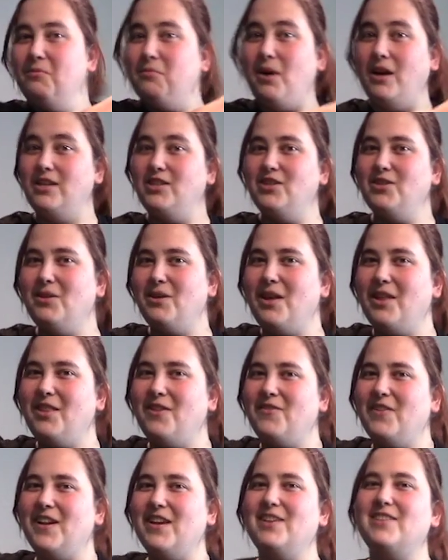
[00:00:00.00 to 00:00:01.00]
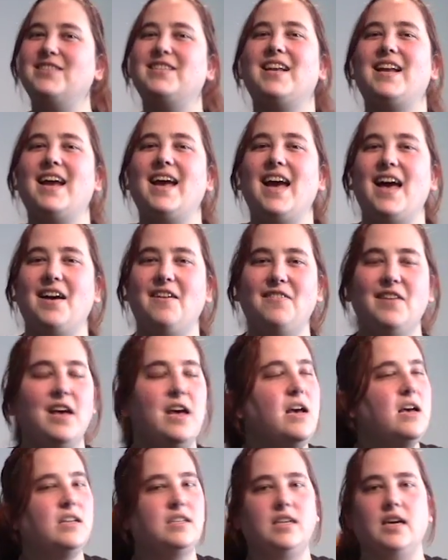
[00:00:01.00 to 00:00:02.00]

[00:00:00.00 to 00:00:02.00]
Watch the other videos that I have.